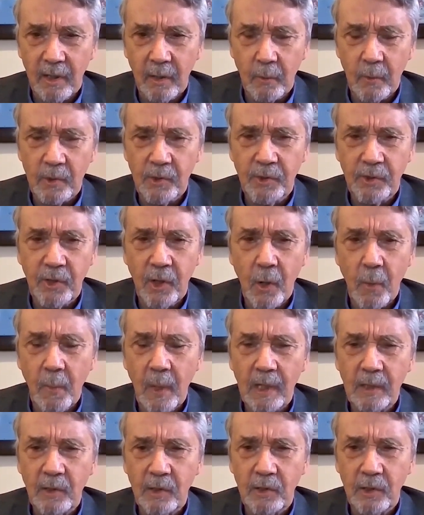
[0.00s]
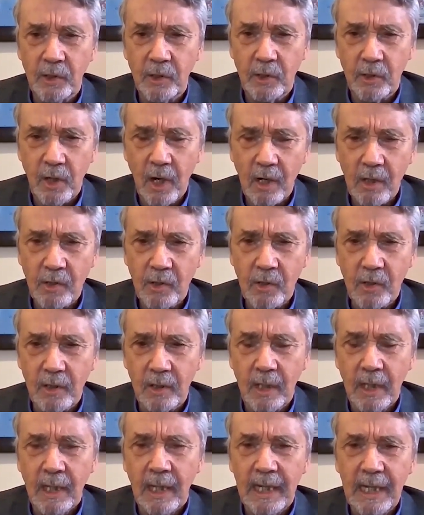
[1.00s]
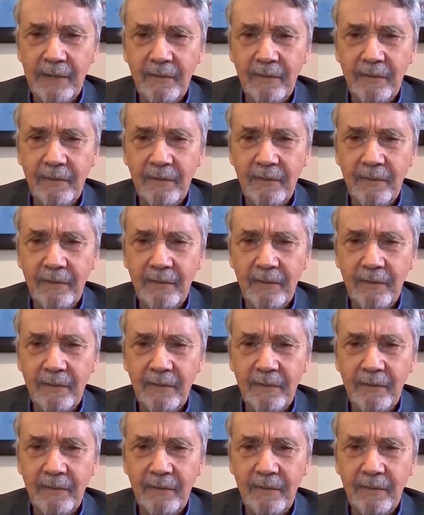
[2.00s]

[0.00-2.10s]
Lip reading: There was so much destruction,